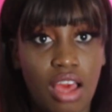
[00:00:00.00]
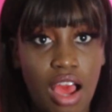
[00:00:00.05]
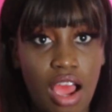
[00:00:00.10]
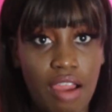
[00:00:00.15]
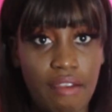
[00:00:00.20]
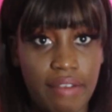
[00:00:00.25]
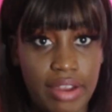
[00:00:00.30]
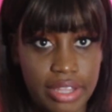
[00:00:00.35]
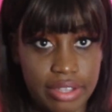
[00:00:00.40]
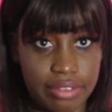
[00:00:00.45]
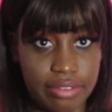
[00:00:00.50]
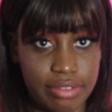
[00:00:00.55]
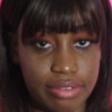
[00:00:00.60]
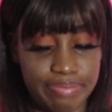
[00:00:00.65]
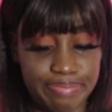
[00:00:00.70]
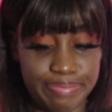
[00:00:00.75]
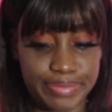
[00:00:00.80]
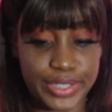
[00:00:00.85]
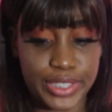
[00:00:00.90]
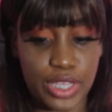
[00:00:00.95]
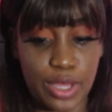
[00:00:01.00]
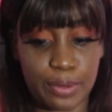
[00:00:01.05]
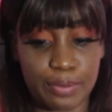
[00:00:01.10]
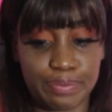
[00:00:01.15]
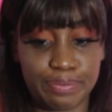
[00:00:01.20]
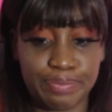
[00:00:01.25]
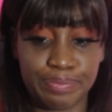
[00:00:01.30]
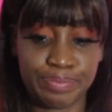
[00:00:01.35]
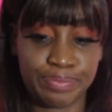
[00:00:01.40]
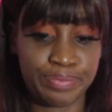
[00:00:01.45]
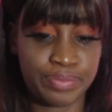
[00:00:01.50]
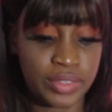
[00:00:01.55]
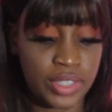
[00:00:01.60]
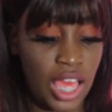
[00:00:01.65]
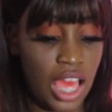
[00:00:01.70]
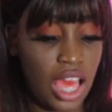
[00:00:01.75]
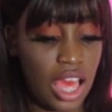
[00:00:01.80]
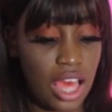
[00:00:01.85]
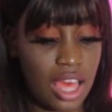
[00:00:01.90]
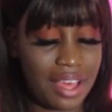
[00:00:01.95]
Alright, so,
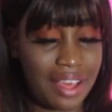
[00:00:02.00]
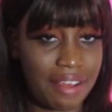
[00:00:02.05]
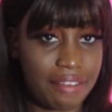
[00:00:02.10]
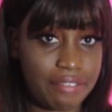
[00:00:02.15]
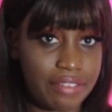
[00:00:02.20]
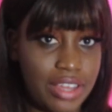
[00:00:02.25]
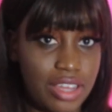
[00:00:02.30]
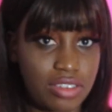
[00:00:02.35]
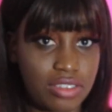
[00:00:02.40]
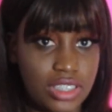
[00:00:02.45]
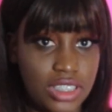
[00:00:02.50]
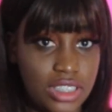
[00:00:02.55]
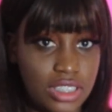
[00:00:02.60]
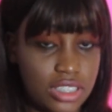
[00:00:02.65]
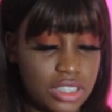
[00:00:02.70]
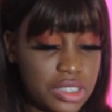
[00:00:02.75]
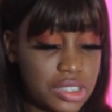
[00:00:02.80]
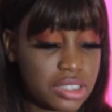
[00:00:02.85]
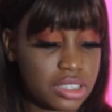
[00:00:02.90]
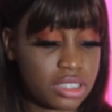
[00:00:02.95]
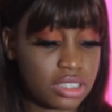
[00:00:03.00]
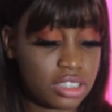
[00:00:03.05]
I found these